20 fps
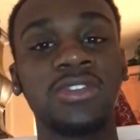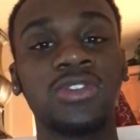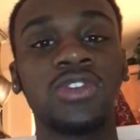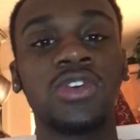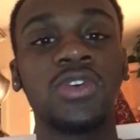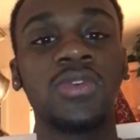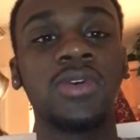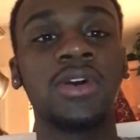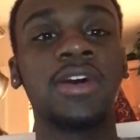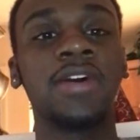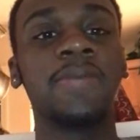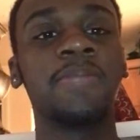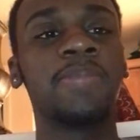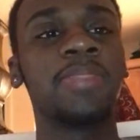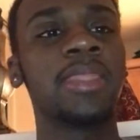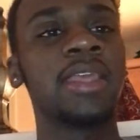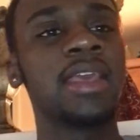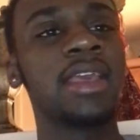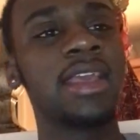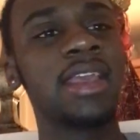So,
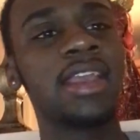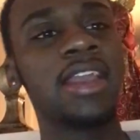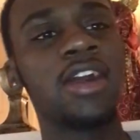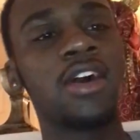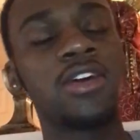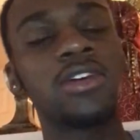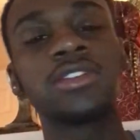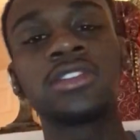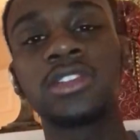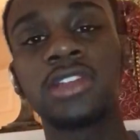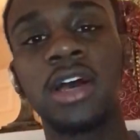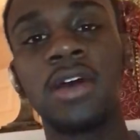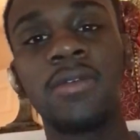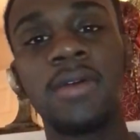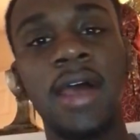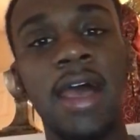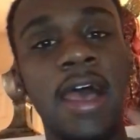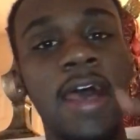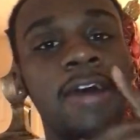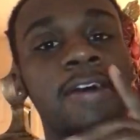also, I
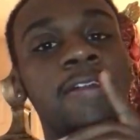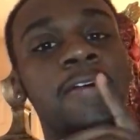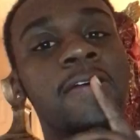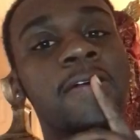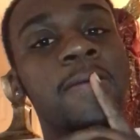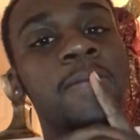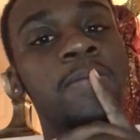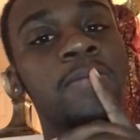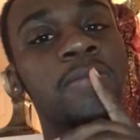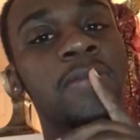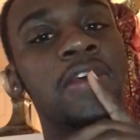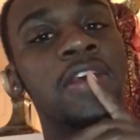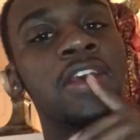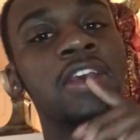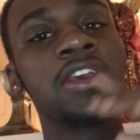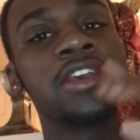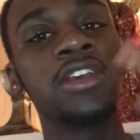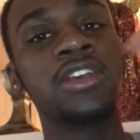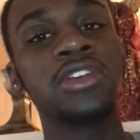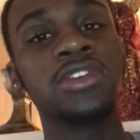would add on,
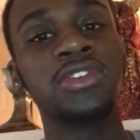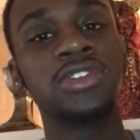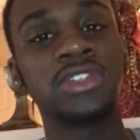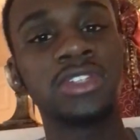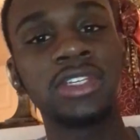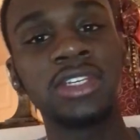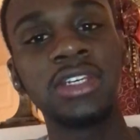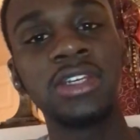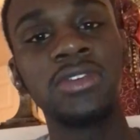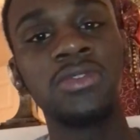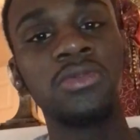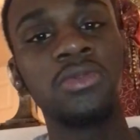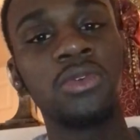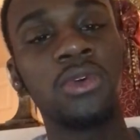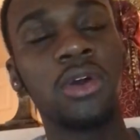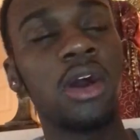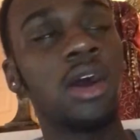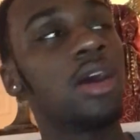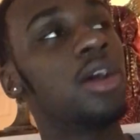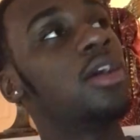she
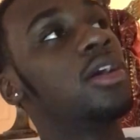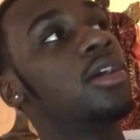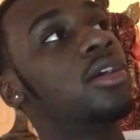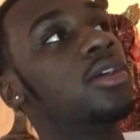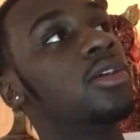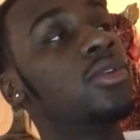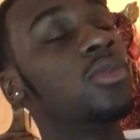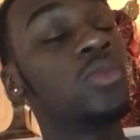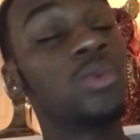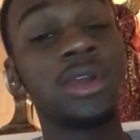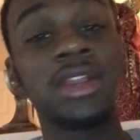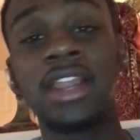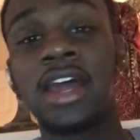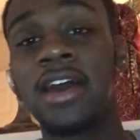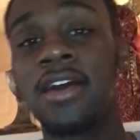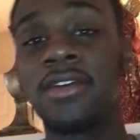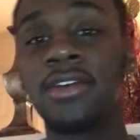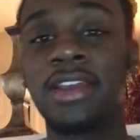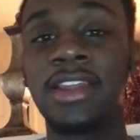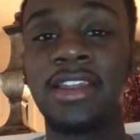went
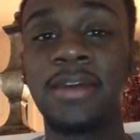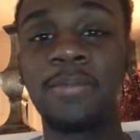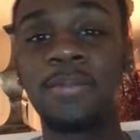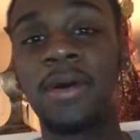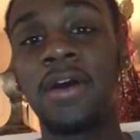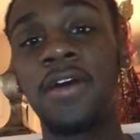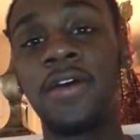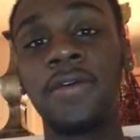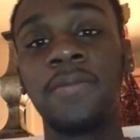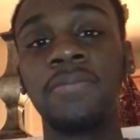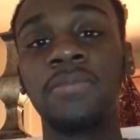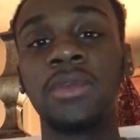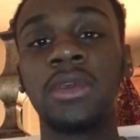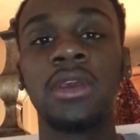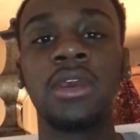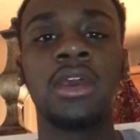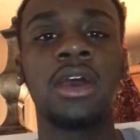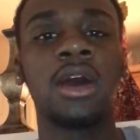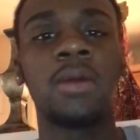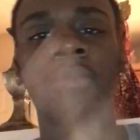out in
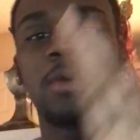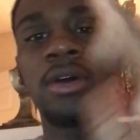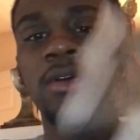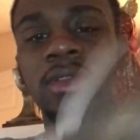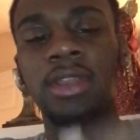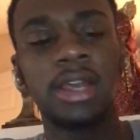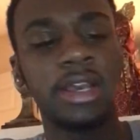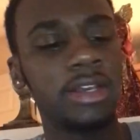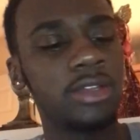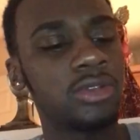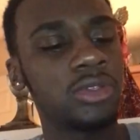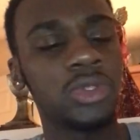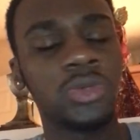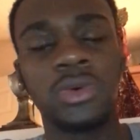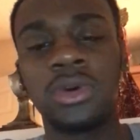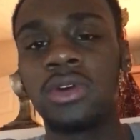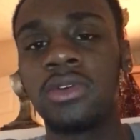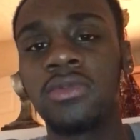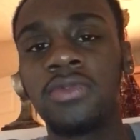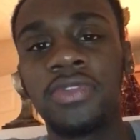about like
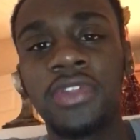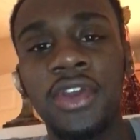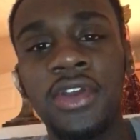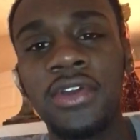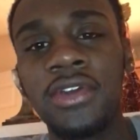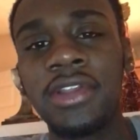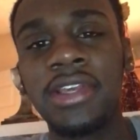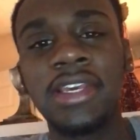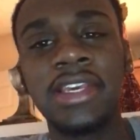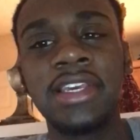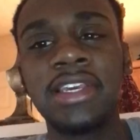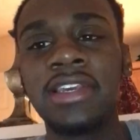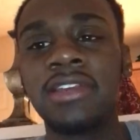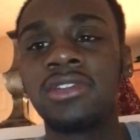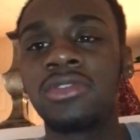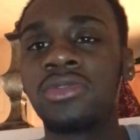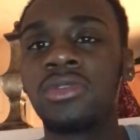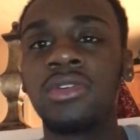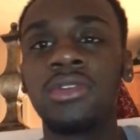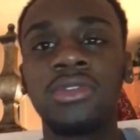
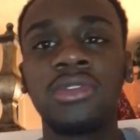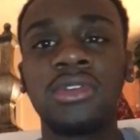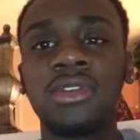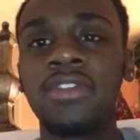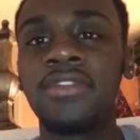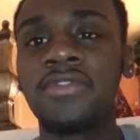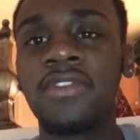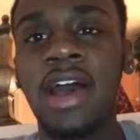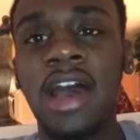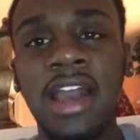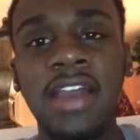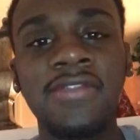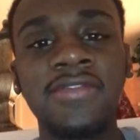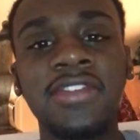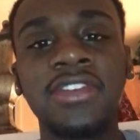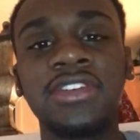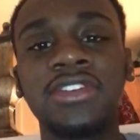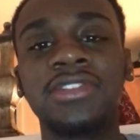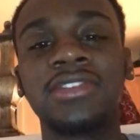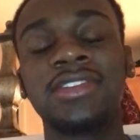12:30,
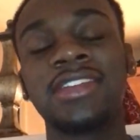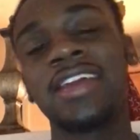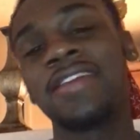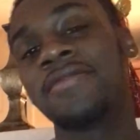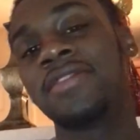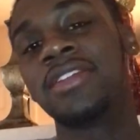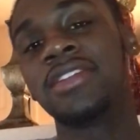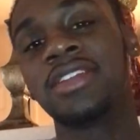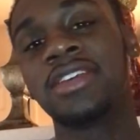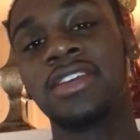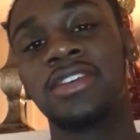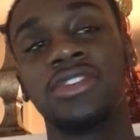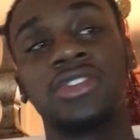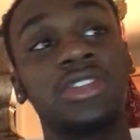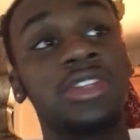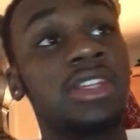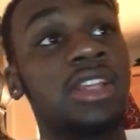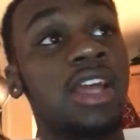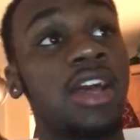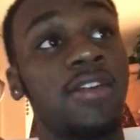12:35-ish and everything.
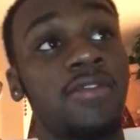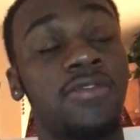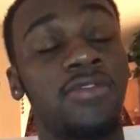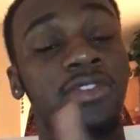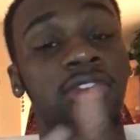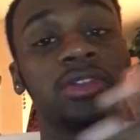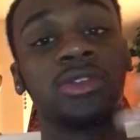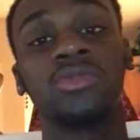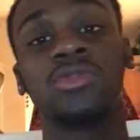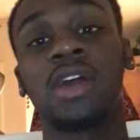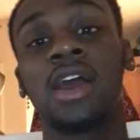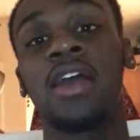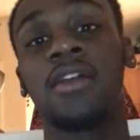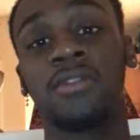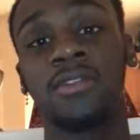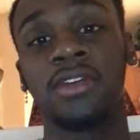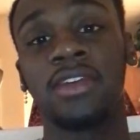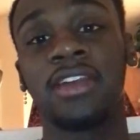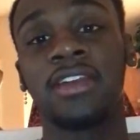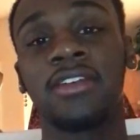She left the
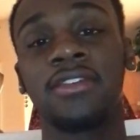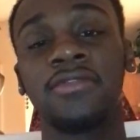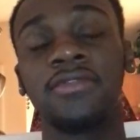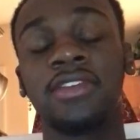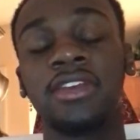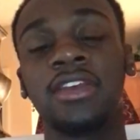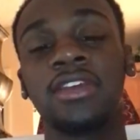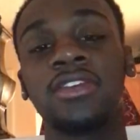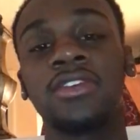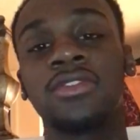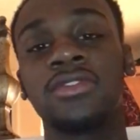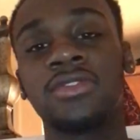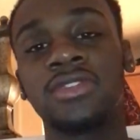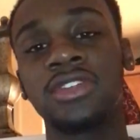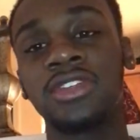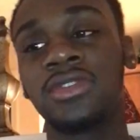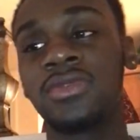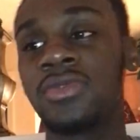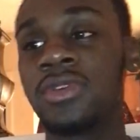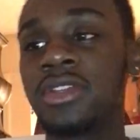driver in her vehicle,
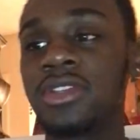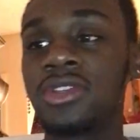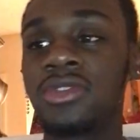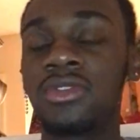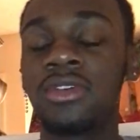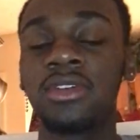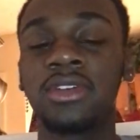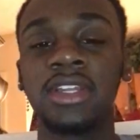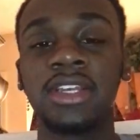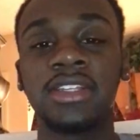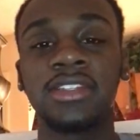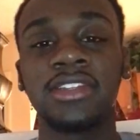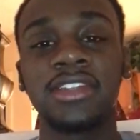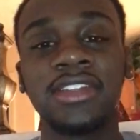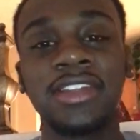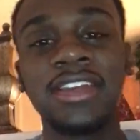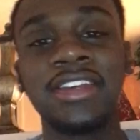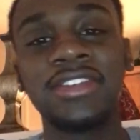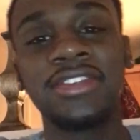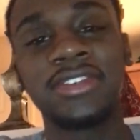she went to her
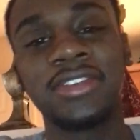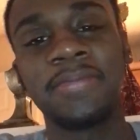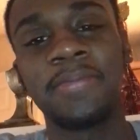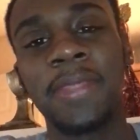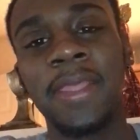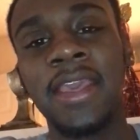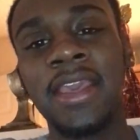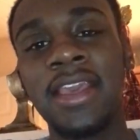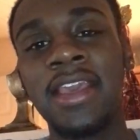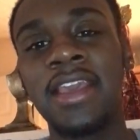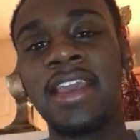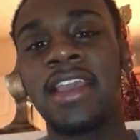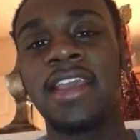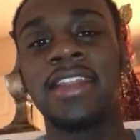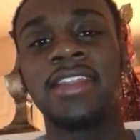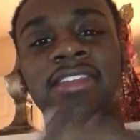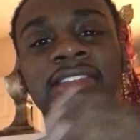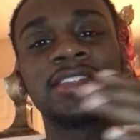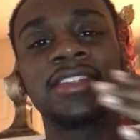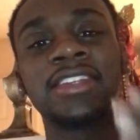destination.
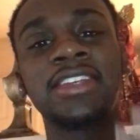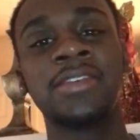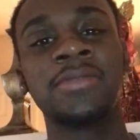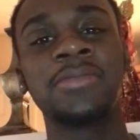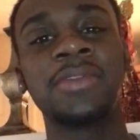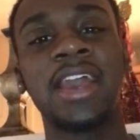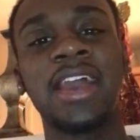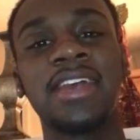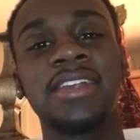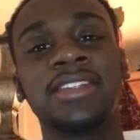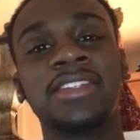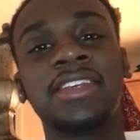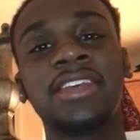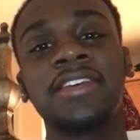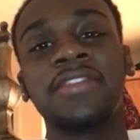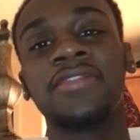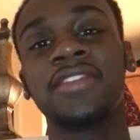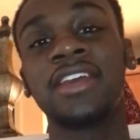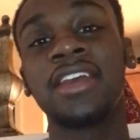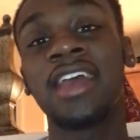And it seemed as
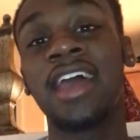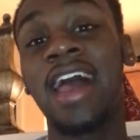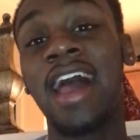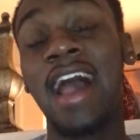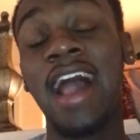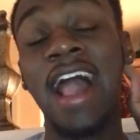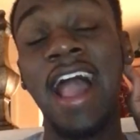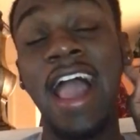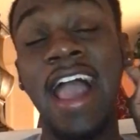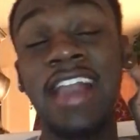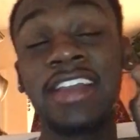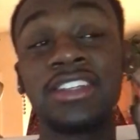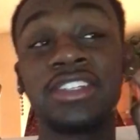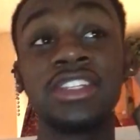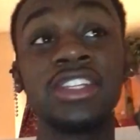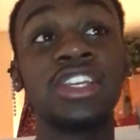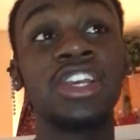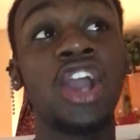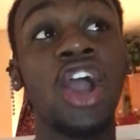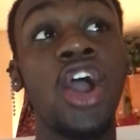if I
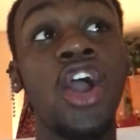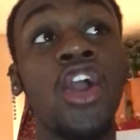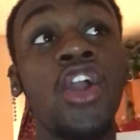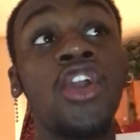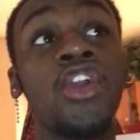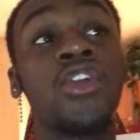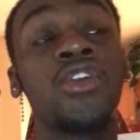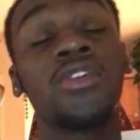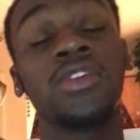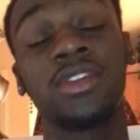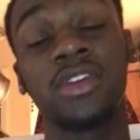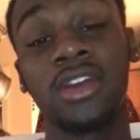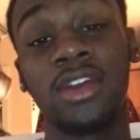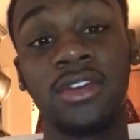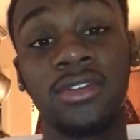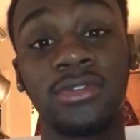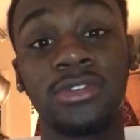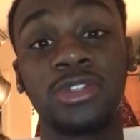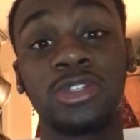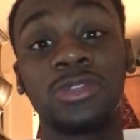actually heard
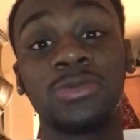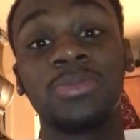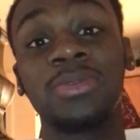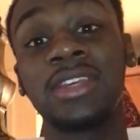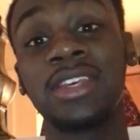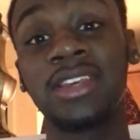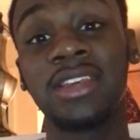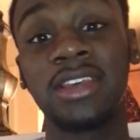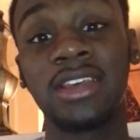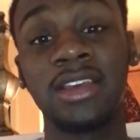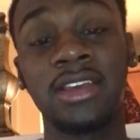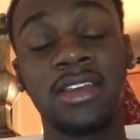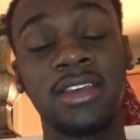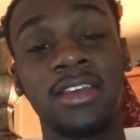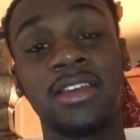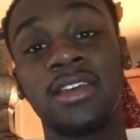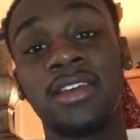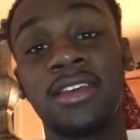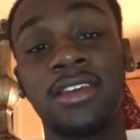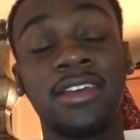her speak,
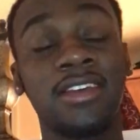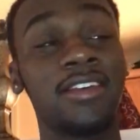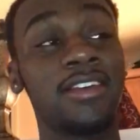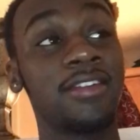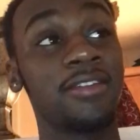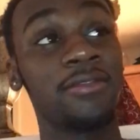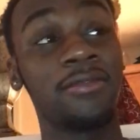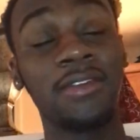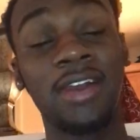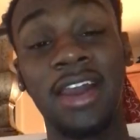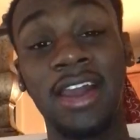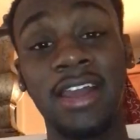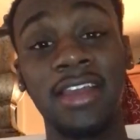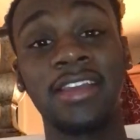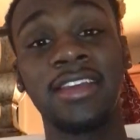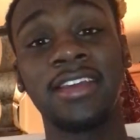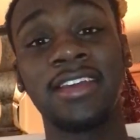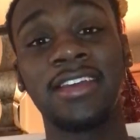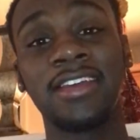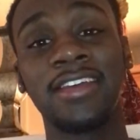
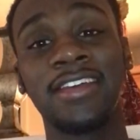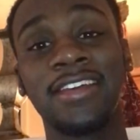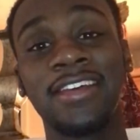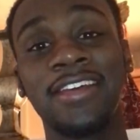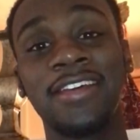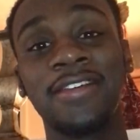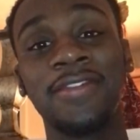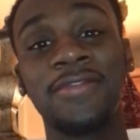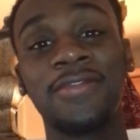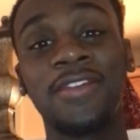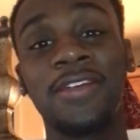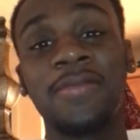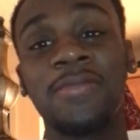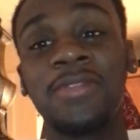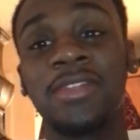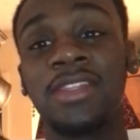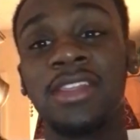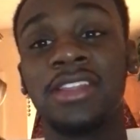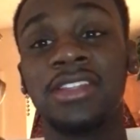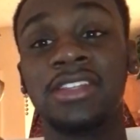right,
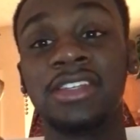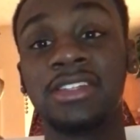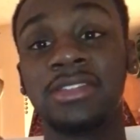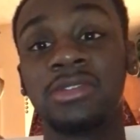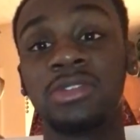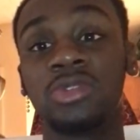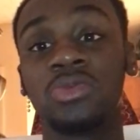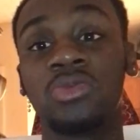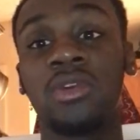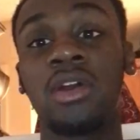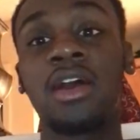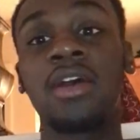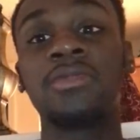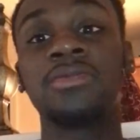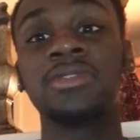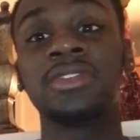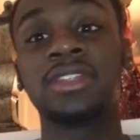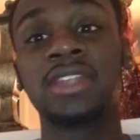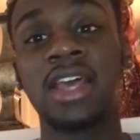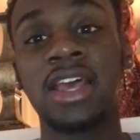from the distance where I
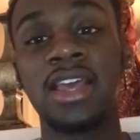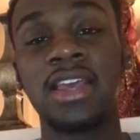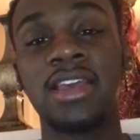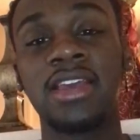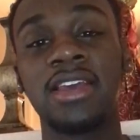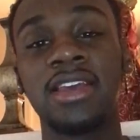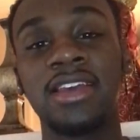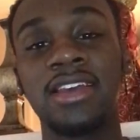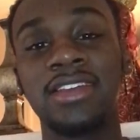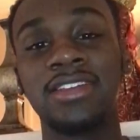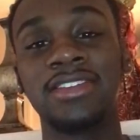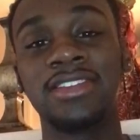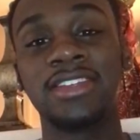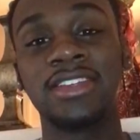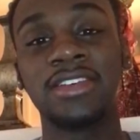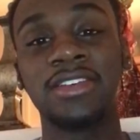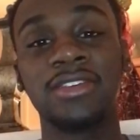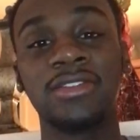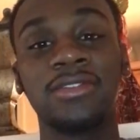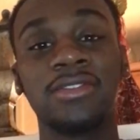was at
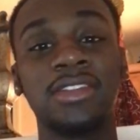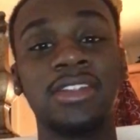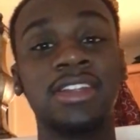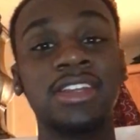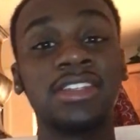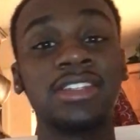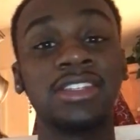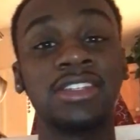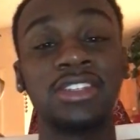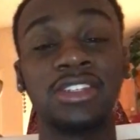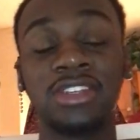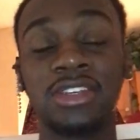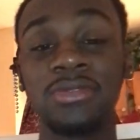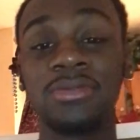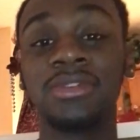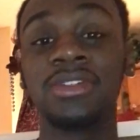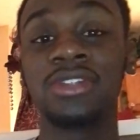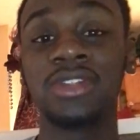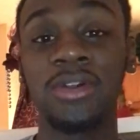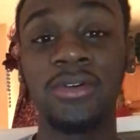until the distance she
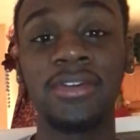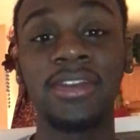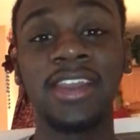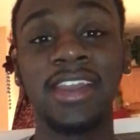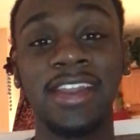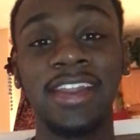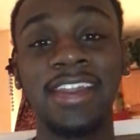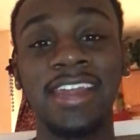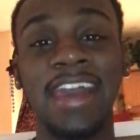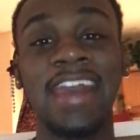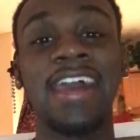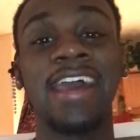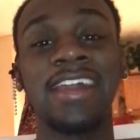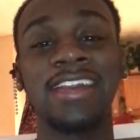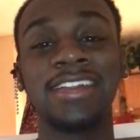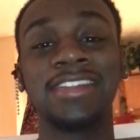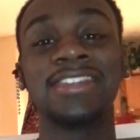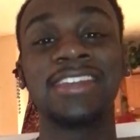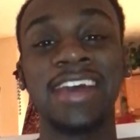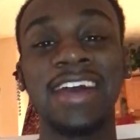was located
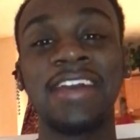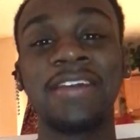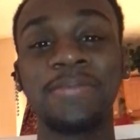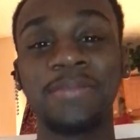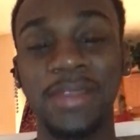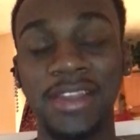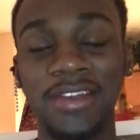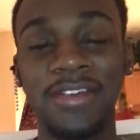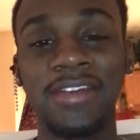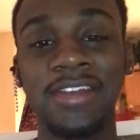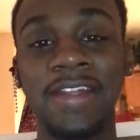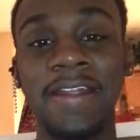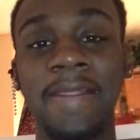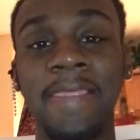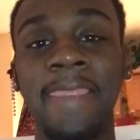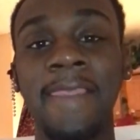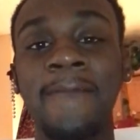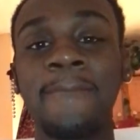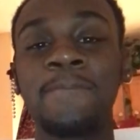at the time period.